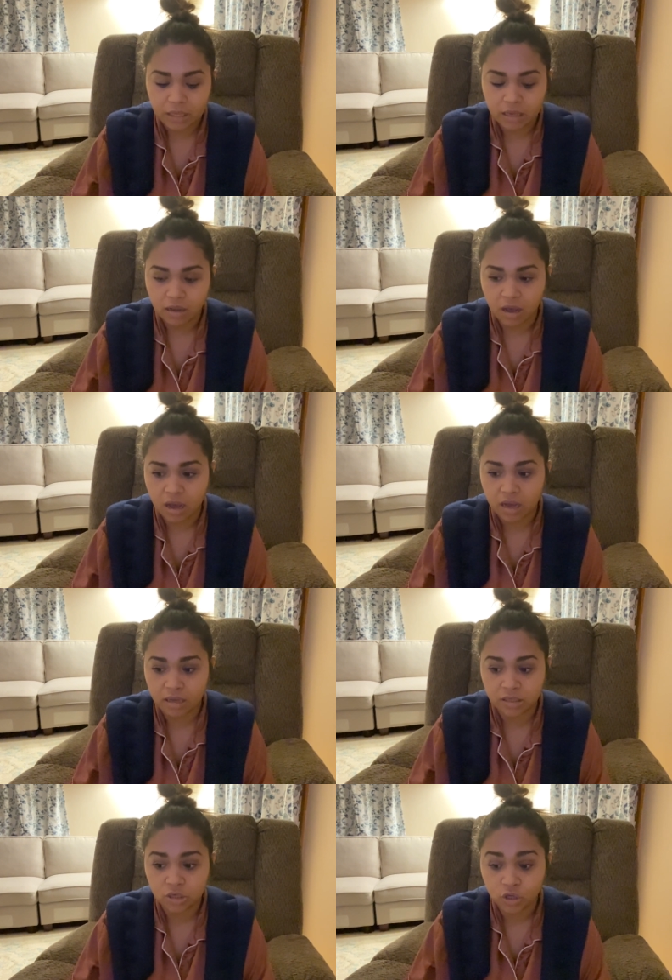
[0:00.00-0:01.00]

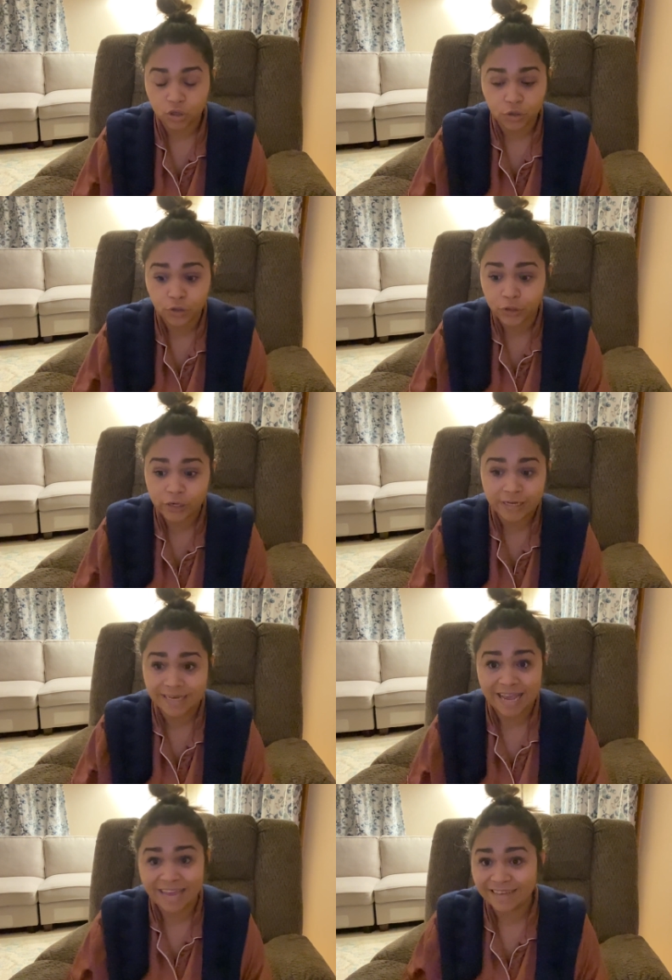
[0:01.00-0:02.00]
On good
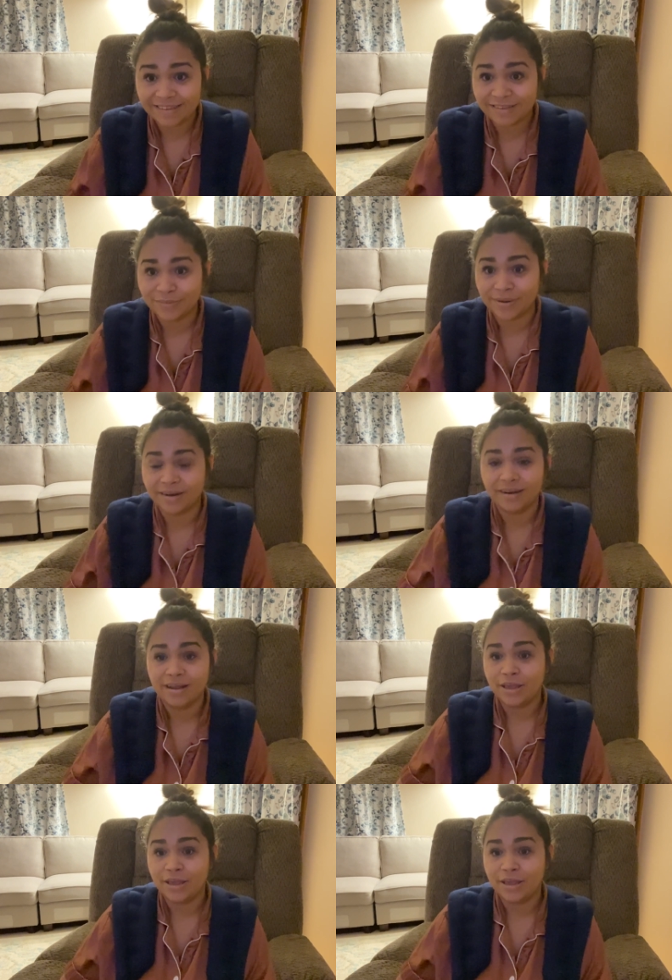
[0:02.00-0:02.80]
days when,